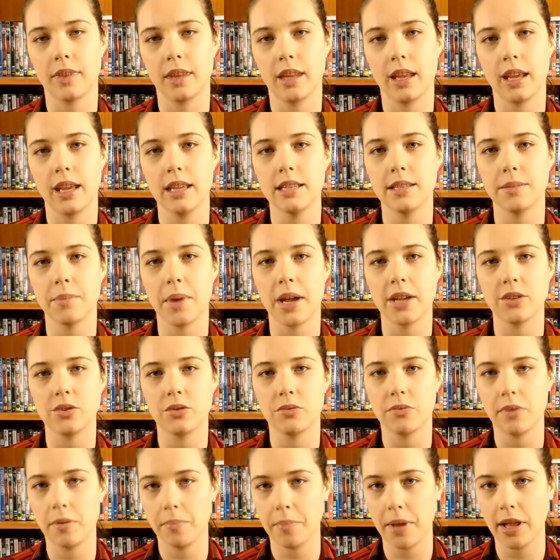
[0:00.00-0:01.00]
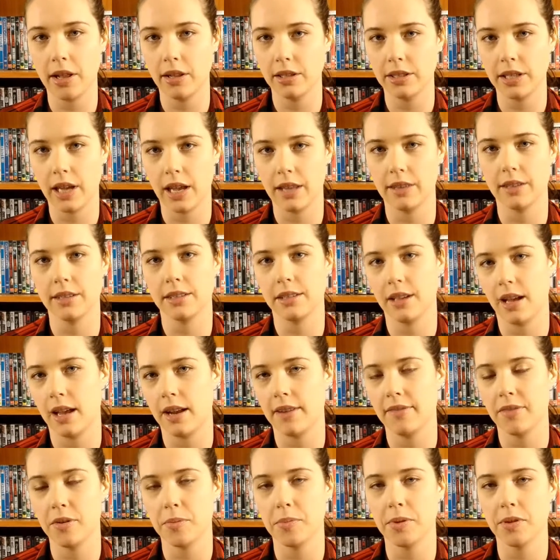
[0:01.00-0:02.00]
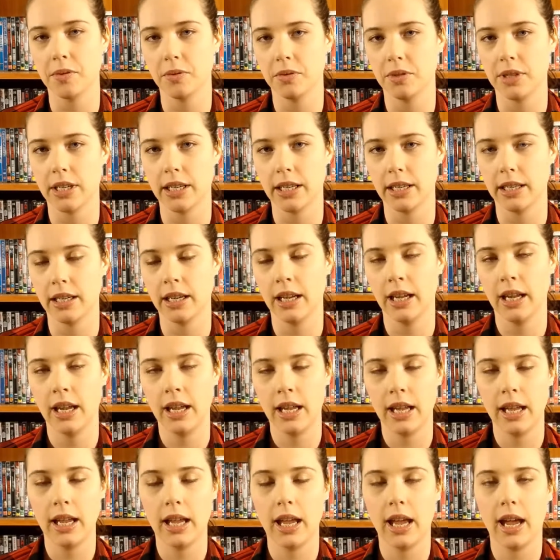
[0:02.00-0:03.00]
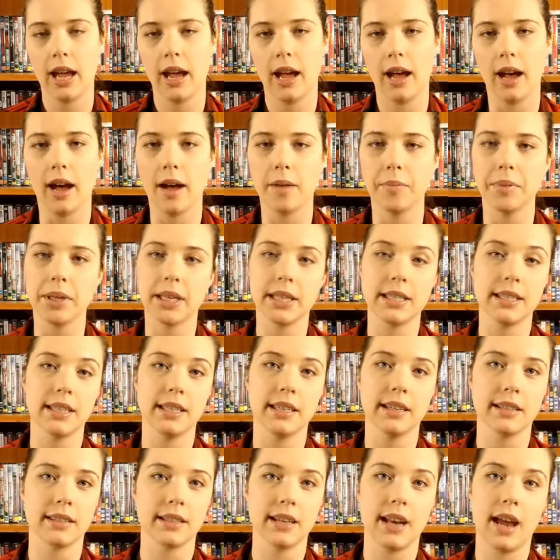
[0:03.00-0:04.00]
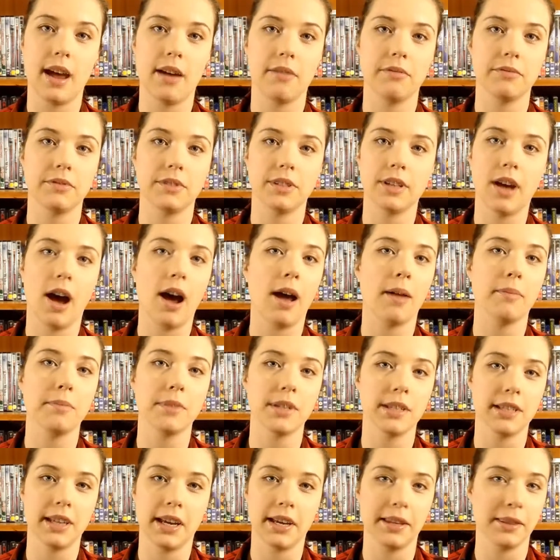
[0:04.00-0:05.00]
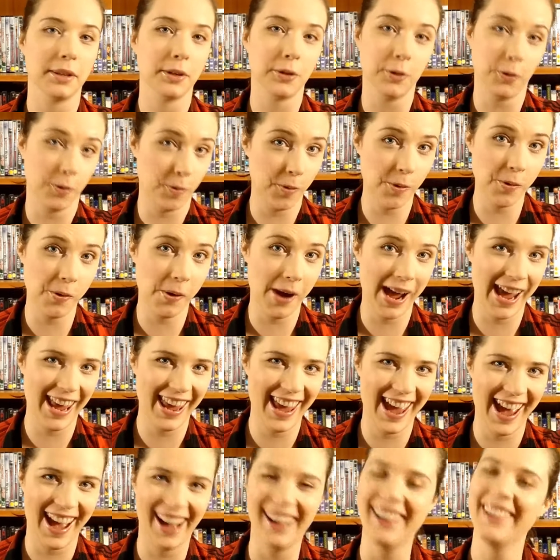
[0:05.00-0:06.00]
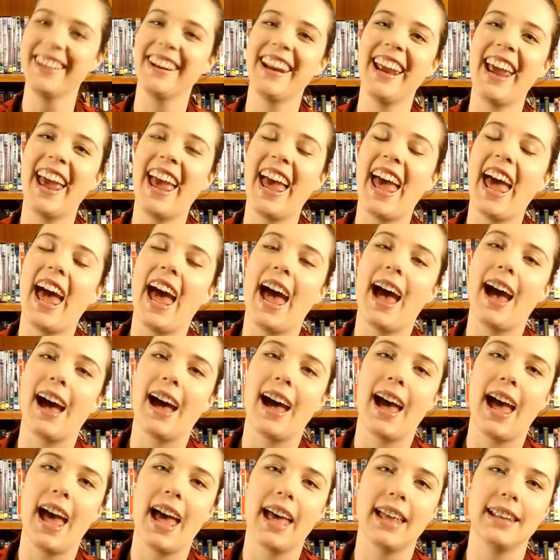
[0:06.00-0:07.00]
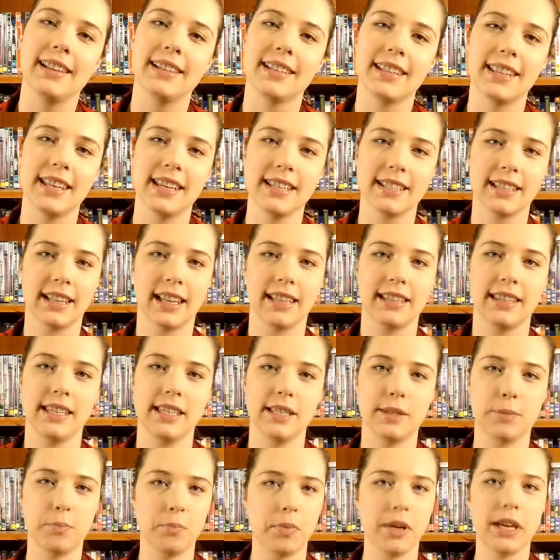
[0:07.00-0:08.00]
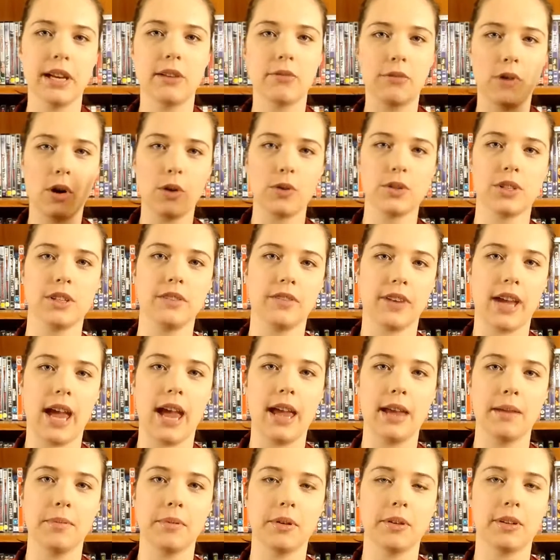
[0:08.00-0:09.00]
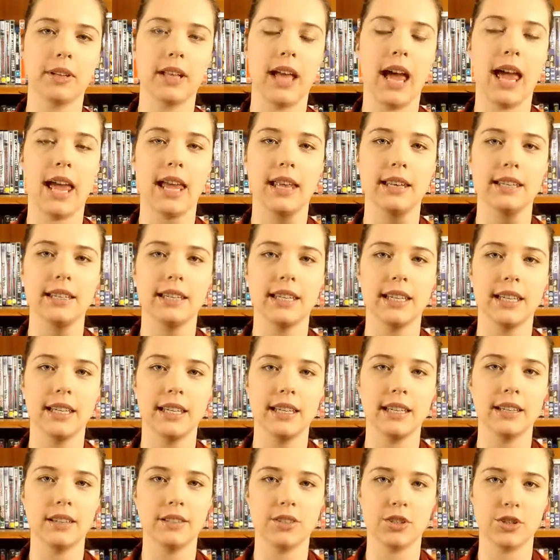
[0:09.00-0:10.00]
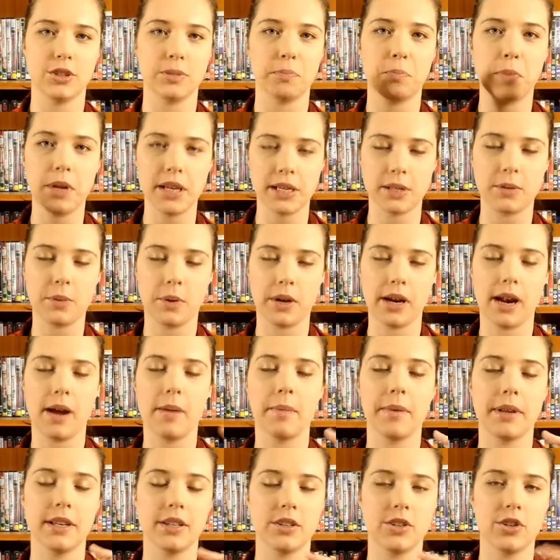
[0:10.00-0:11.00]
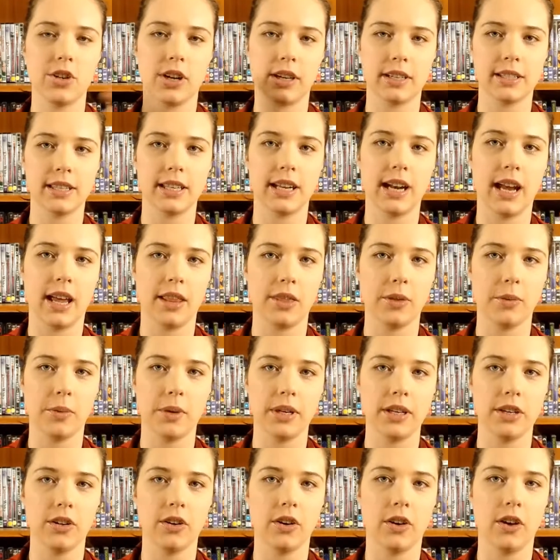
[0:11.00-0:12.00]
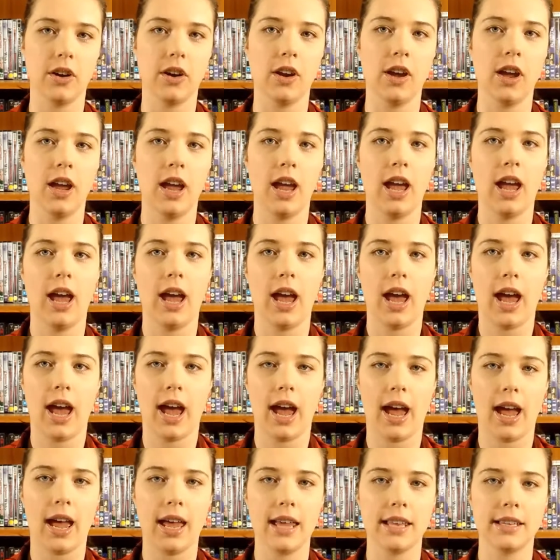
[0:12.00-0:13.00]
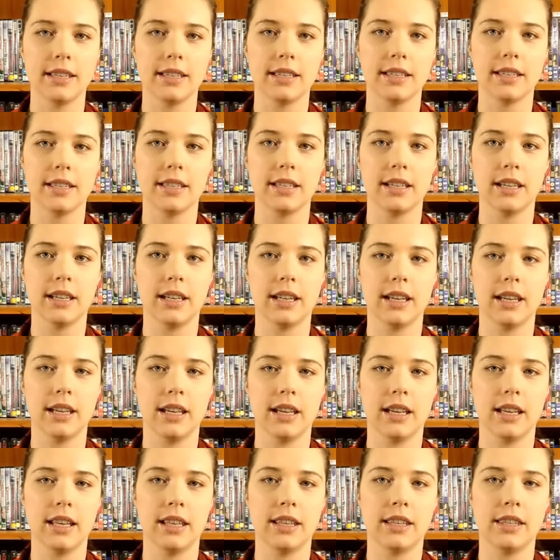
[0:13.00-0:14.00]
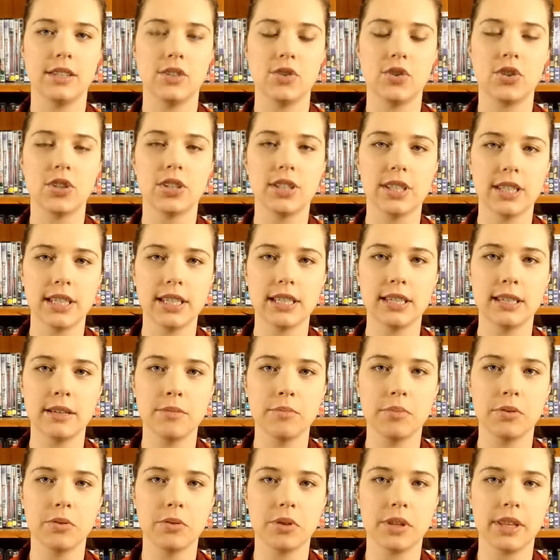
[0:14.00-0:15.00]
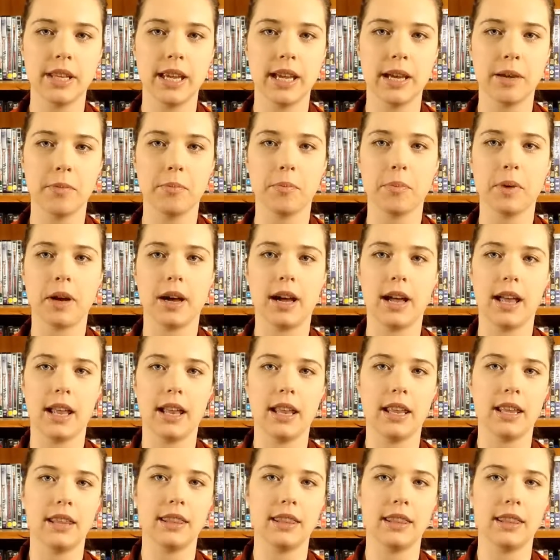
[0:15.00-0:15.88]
he's about to rappel down the side of a building because he doesn't have time to take the normal way out. And there's like these big rolls of cable, and he just picks one up and chucks it out the window. And just a simple thing, but